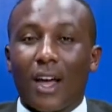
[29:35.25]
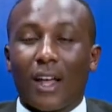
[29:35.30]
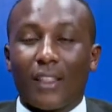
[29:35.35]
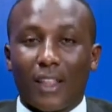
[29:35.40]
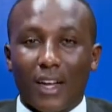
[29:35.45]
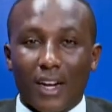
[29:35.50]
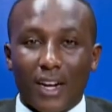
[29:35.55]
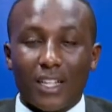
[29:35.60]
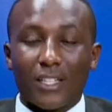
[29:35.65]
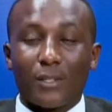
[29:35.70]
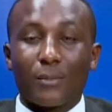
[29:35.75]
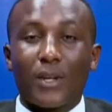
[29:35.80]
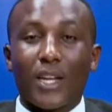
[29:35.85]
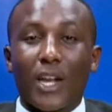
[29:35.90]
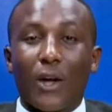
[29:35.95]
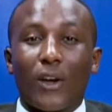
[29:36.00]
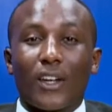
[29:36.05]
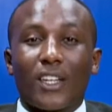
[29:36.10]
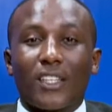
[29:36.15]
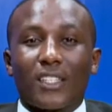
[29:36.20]
And that has
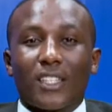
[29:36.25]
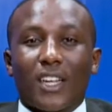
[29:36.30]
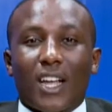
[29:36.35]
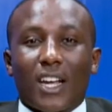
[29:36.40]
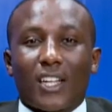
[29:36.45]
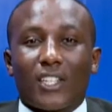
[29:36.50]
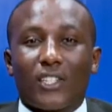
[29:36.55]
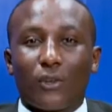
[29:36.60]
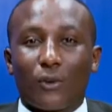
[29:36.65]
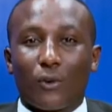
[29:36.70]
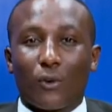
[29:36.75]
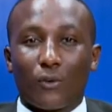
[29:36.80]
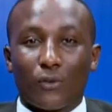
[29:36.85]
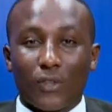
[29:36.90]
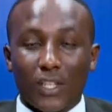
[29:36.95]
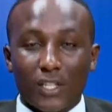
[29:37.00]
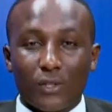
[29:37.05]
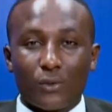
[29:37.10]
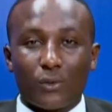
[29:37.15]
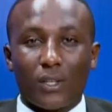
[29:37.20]
been our discussion
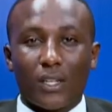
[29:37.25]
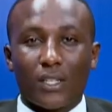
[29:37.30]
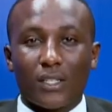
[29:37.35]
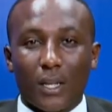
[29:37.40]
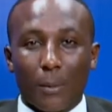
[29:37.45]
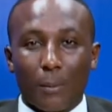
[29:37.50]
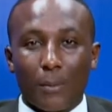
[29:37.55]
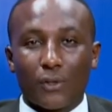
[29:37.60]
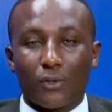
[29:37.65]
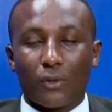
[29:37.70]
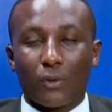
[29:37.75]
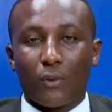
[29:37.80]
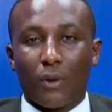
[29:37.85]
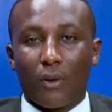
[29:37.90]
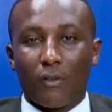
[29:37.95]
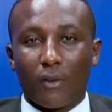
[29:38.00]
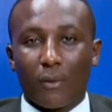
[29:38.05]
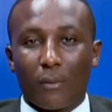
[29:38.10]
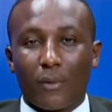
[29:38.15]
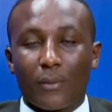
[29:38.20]
on this week's episode,
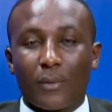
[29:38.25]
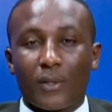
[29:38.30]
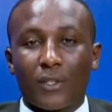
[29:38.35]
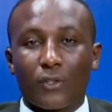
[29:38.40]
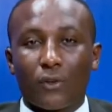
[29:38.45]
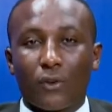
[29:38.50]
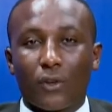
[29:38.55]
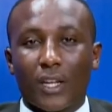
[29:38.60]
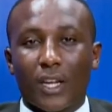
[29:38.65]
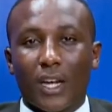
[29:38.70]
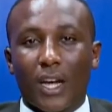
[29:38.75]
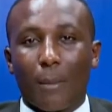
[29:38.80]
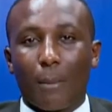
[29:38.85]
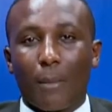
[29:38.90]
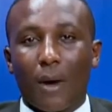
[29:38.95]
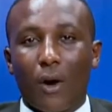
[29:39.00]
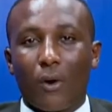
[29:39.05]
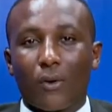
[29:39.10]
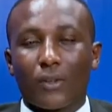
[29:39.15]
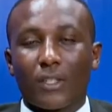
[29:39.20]
where we have been talking
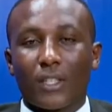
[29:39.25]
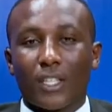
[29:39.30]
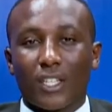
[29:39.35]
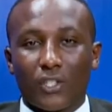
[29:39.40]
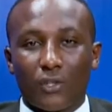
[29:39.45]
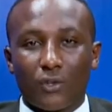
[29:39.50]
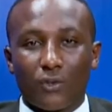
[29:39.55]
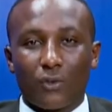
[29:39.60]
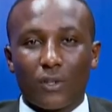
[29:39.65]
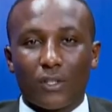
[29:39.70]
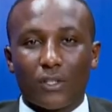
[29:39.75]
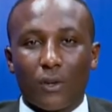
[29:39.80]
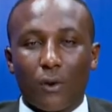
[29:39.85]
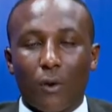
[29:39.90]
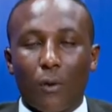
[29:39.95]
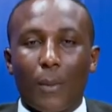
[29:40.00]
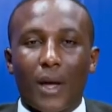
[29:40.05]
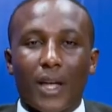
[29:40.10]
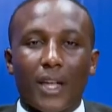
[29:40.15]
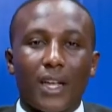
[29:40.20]
about the children's
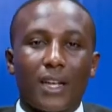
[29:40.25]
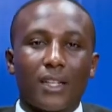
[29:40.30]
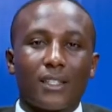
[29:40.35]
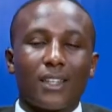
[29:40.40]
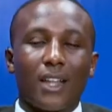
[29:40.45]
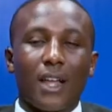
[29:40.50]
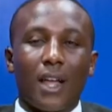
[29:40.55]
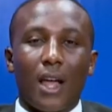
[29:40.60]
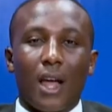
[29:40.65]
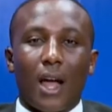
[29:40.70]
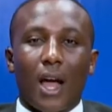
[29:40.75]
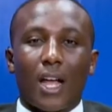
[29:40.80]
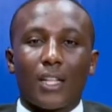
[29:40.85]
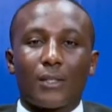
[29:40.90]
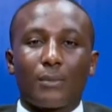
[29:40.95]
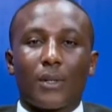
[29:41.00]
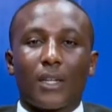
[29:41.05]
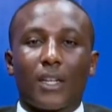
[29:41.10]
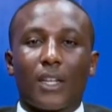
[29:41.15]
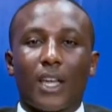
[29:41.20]
law. My guest
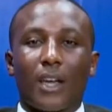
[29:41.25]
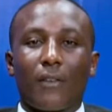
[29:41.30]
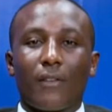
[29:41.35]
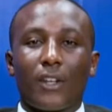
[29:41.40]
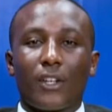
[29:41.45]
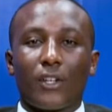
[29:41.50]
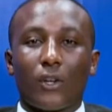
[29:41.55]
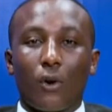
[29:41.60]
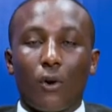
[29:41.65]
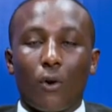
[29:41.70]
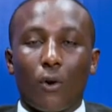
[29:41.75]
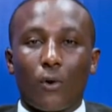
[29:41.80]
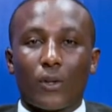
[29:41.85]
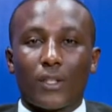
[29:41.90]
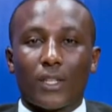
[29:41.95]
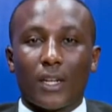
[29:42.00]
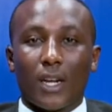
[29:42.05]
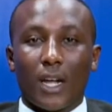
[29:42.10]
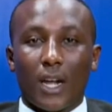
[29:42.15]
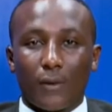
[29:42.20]
has been Kevin Doho,
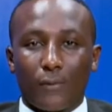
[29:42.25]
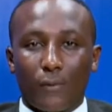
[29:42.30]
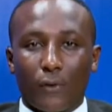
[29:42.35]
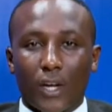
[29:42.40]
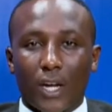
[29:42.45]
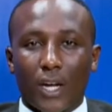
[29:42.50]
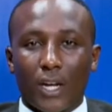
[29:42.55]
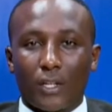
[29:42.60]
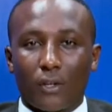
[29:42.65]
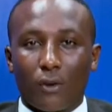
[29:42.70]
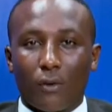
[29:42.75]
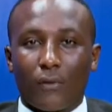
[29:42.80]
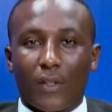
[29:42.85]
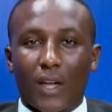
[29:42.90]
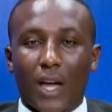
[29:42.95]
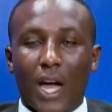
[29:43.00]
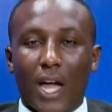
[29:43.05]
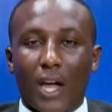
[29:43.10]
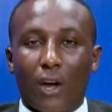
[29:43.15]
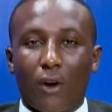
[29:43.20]
who is an advocate of
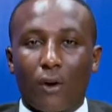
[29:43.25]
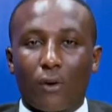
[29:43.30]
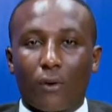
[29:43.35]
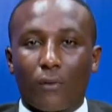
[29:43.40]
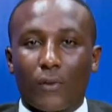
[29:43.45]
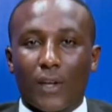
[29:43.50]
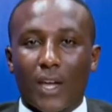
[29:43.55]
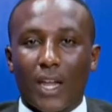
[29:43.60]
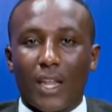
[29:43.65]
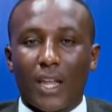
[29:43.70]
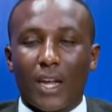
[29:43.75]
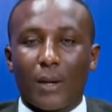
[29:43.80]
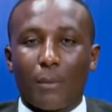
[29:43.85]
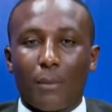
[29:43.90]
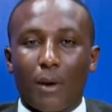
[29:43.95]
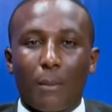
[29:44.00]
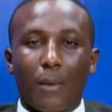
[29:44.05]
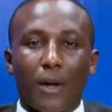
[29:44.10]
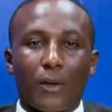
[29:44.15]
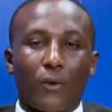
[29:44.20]
the High Court of Kenya.
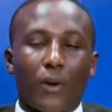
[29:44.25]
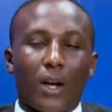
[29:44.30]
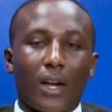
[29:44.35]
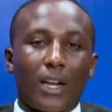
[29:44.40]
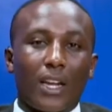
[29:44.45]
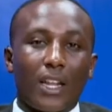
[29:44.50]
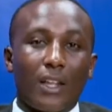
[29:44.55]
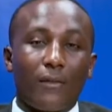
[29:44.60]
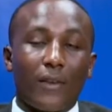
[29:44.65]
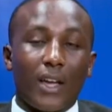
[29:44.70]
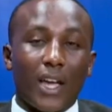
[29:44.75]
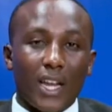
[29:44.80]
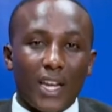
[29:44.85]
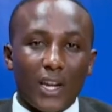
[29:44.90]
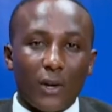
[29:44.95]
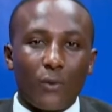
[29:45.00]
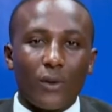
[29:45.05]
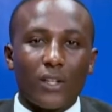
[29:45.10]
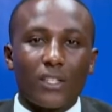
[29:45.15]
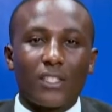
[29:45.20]
Remember, you can leave
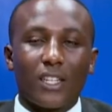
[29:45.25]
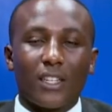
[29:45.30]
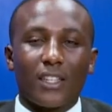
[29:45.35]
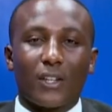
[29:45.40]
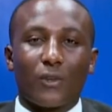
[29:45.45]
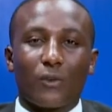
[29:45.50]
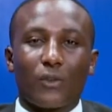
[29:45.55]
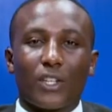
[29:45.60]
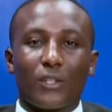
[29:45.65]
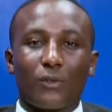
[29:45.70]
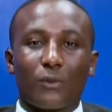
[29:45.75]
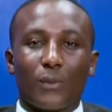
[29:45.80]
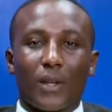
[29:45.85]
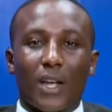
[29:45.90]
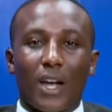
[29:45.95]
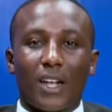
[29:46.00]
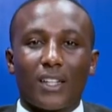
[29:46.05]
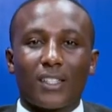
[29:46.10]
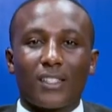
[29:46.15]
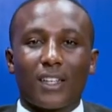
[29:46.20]
any question that you need to
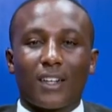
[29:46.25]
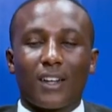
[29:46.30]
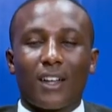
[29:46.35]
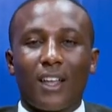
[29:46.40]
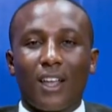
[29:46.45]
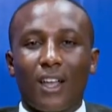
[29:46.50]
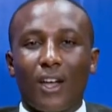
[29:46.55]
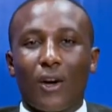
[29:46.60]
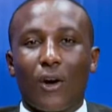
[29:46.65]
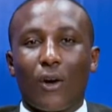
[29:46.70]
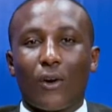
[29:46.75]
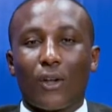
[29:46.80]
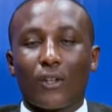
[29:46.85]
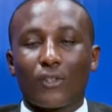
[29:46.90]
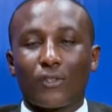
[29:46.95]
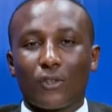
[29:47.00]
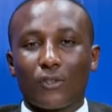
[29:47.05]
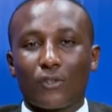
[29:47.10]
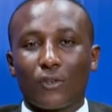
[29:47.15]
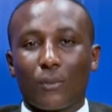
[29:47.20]
be answered on
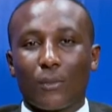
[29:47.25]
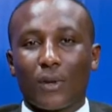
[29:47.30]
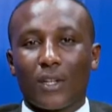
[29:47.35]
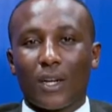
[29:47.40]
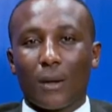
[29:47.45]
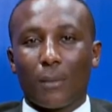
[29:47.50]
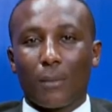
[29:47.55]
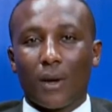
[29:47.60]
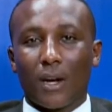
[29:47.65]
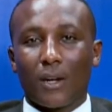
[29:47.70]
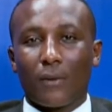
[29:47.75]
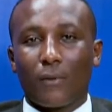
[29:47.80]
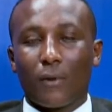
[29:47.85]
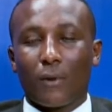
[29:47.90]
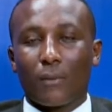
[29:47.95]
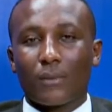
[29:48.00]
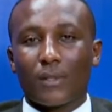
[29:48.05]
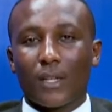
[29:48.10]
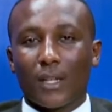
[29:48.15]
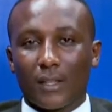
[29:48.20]
our social media
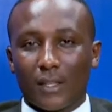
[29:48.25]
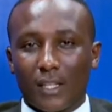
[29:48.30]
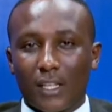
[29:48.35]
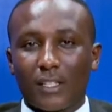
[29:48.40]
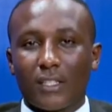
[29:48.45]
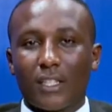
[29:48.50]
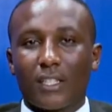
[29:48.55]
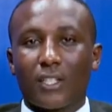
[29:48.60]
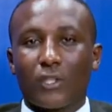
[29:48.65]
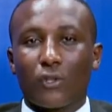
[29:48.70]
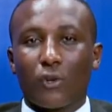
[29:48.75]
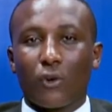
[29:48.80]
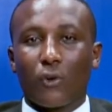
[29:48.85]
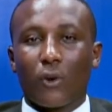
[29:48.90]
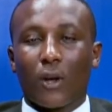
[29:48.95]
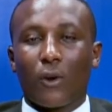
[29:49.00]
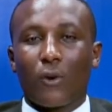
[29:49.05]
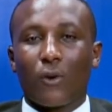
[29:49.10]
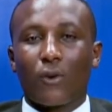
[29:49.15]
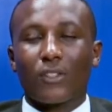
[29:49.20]
platforms. And this is Know
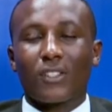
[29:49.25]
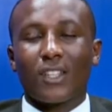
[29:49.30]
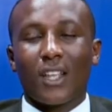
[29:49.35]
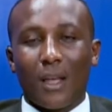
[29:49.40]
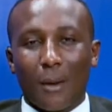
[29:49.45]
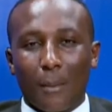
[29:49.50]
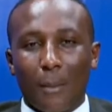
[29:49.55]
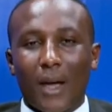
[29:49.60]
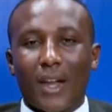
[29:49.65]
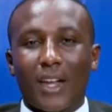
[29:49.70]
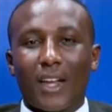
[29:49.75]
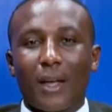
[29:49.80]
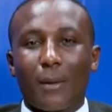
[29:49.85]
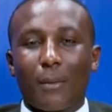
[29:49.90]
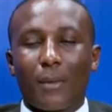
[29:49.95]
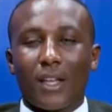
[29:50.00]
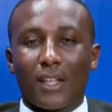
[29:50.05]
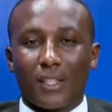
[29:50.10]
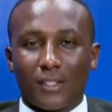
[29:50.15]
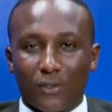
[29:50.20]
Your Laws. My
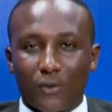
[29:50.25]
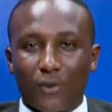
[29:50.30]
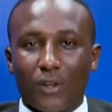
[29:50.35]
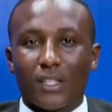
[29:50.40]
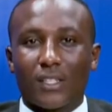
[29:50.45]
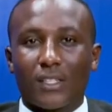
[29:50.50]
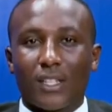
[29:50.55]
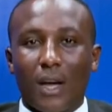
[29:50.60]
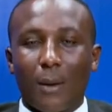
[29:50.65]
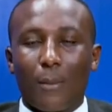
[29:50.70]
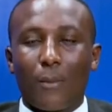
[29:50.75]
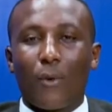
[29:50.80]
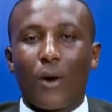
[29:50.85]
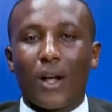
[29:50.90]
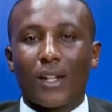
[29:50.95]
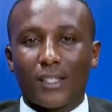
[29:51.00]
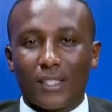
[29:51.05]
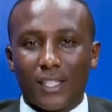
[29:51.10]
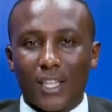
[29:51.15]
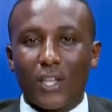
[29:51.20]
name is Chris
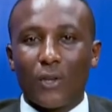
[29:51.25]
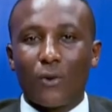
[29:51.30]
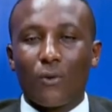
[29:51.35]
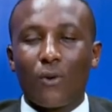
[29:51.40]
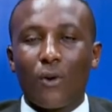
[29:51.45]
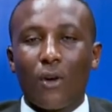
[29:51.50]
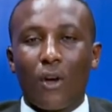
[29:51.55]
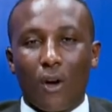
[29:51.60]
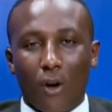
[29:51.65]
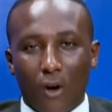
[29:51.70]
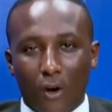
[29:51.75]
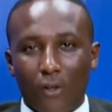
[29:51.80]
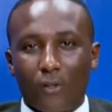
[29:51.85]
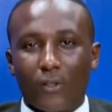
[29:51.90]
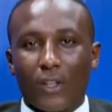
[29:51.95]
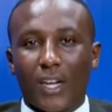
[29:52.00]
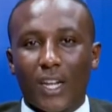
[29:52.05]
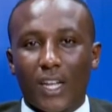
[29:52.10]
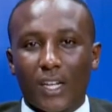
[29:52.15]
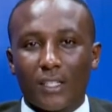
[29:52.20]
Sambo, and see you
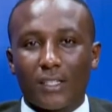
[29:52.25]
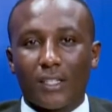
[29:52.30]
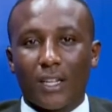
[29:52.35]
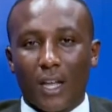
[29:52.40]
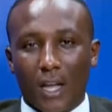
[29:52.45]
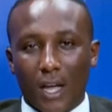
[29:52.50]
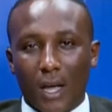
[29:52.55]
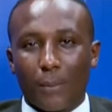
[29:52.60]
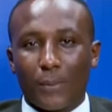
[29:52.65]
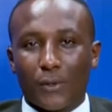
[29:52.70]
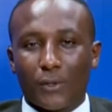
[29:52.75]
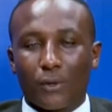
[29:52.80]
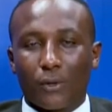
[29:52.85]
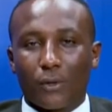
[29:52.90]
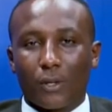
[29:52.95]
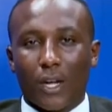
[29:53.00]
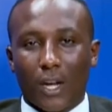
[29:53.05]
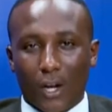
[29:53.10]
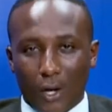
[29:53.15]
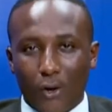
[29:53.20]
on the next
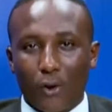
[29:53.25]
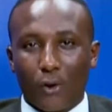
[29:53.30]
episode.